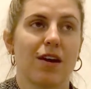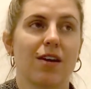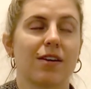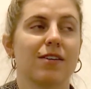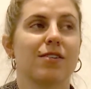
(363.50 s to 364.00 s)

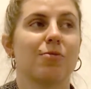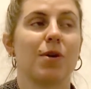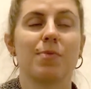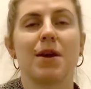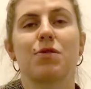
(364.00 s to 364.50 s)
on
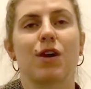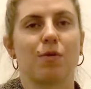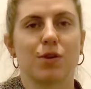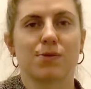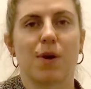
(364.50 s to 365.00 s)
one big thing,
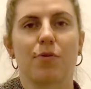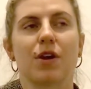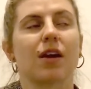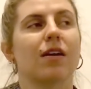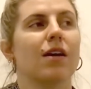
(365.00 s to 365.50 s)
one small
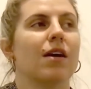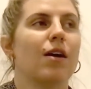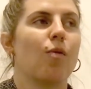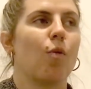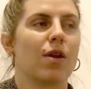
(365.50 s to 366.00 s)
thing,
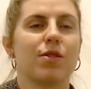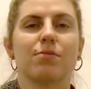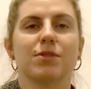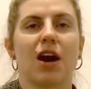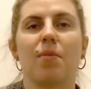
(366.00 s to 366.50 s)
one of them
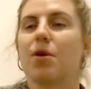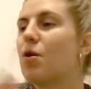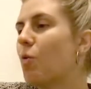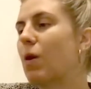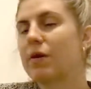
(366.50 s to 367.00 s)
dumb,
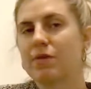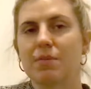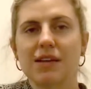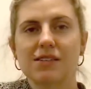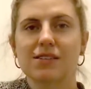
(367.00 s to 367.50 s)
one of them
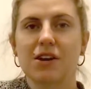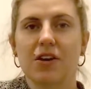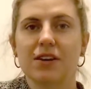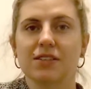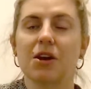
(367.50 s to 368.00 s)

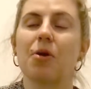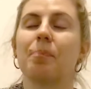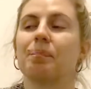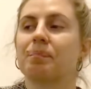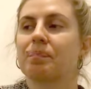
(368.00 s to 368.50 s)
necessary. So
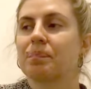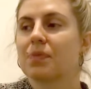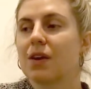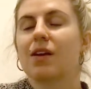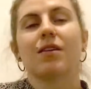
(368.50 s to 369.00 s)

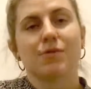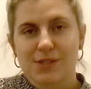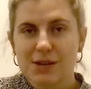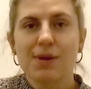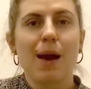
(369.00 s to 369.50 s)
we'll
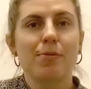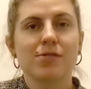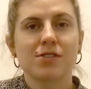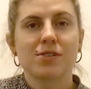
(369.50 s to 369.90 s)
see what happens